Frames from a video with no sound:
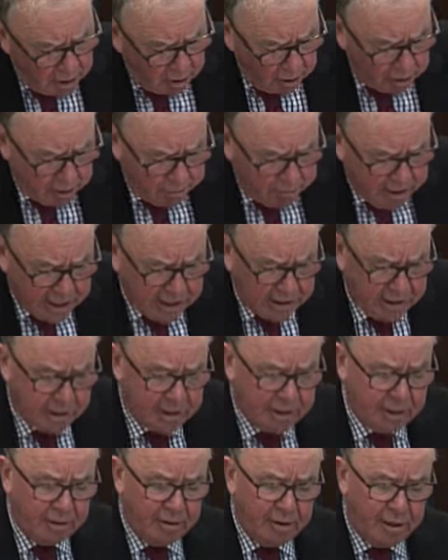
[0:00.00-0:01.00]
on the
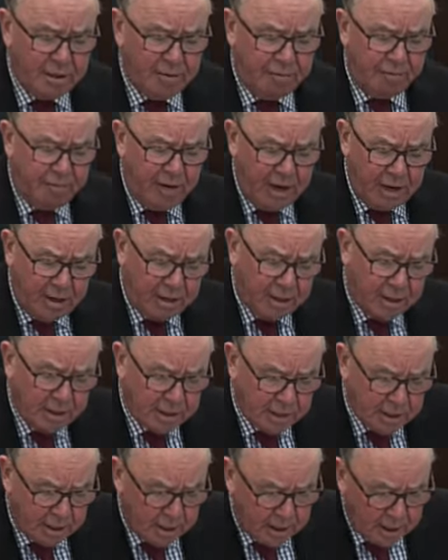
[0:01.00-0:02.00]
basis that the
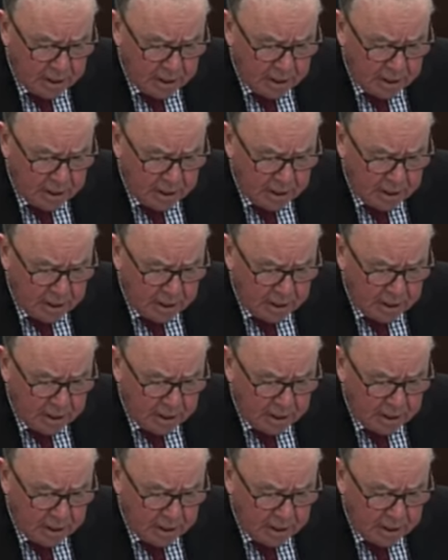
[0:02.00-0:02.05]
defendant